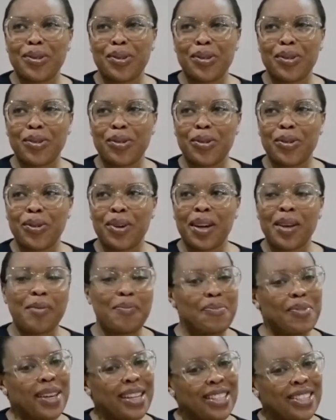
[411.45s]
you know, a
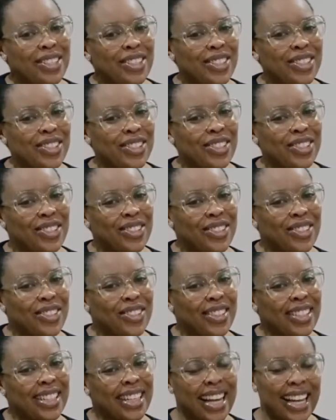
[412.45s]
beach
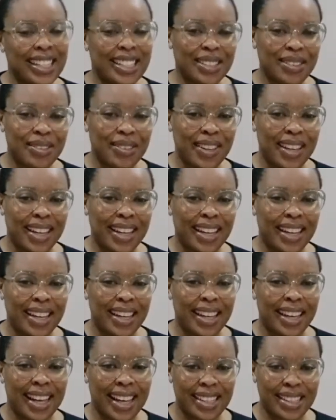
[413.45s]

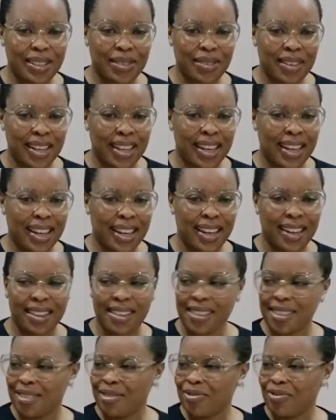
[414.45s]
getaway,
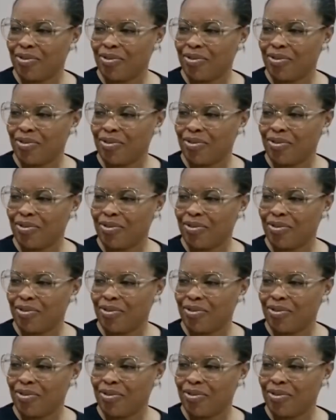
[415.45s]
a